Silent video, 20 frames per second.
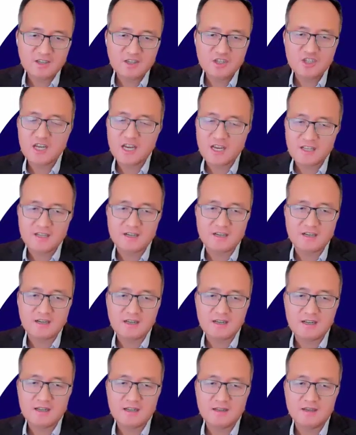check
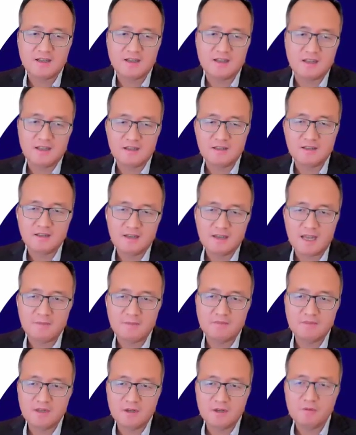their
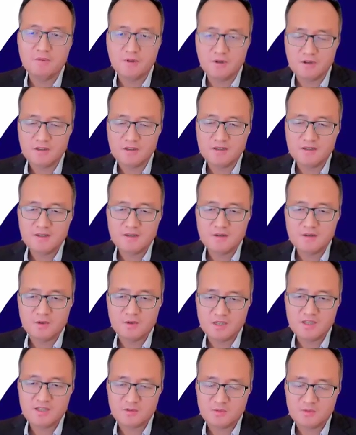lab notebook,
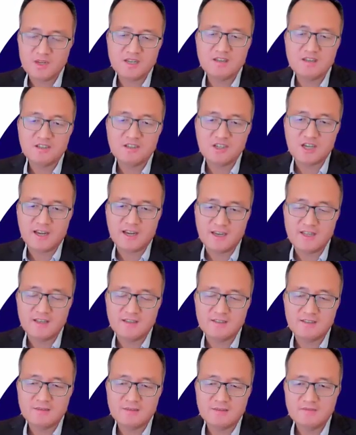which is written in
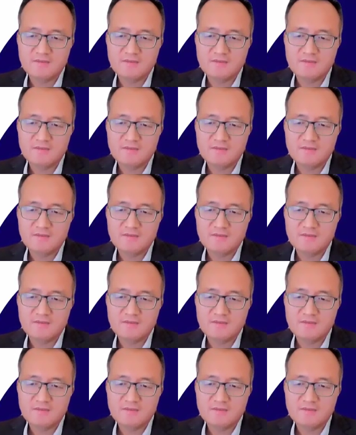Chinese.